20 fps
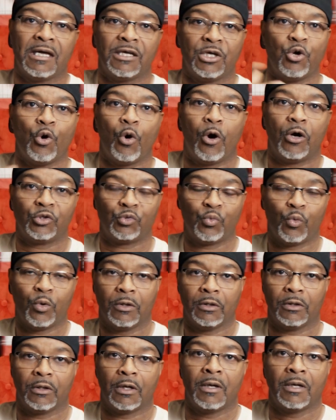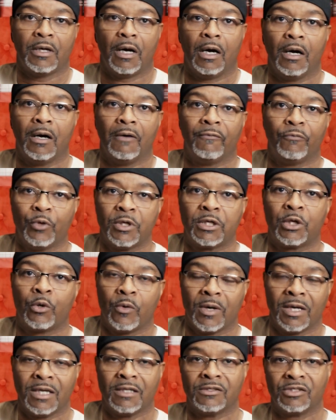you all's work of
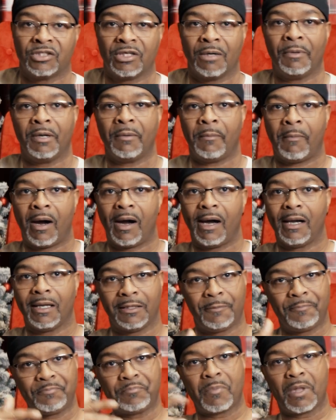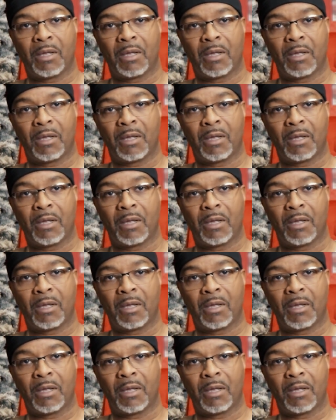recreating some of my